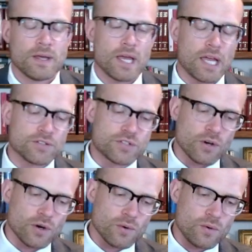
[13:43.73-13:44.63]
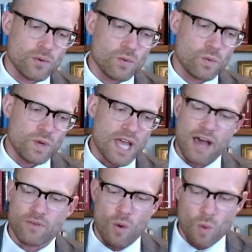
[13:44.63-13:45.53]
And so we
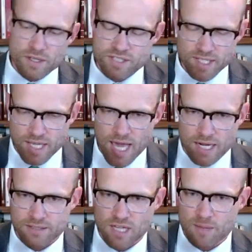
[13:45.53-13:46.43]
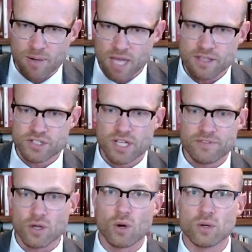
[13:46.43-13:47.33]
have once again a typology of
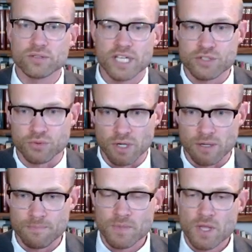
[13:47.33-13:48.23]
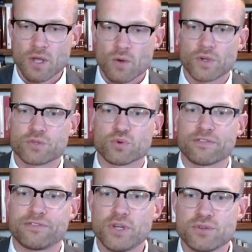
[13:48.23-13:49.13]
the old Israel, which
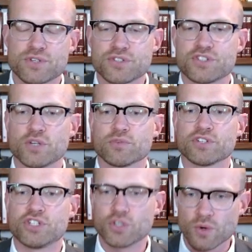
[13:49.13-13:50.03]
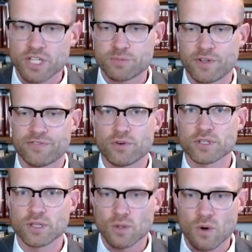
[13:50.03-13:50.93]
refuses to rejoice before
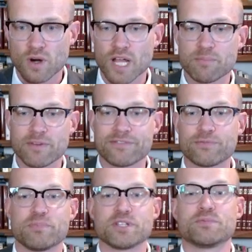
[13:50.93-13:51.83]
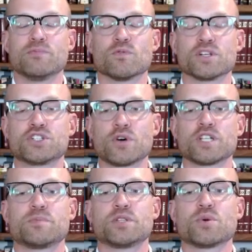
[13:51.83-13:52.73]
the Lord and be, be
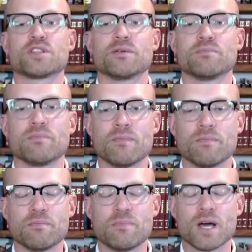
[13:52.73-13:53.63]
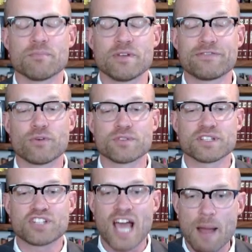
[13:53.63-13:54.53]
rejoice before the, uh, before the
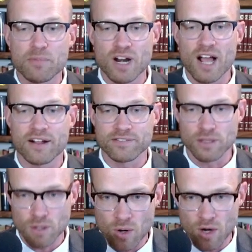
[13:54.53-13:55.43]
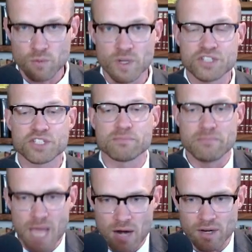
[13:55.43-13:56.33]
tabernacle of the Lord, which is
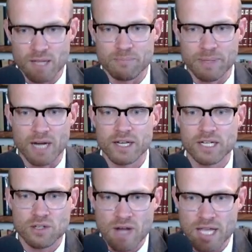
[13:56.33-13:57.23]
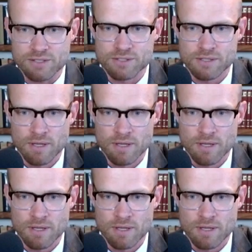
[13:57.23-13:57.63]
Mary bearing Christ.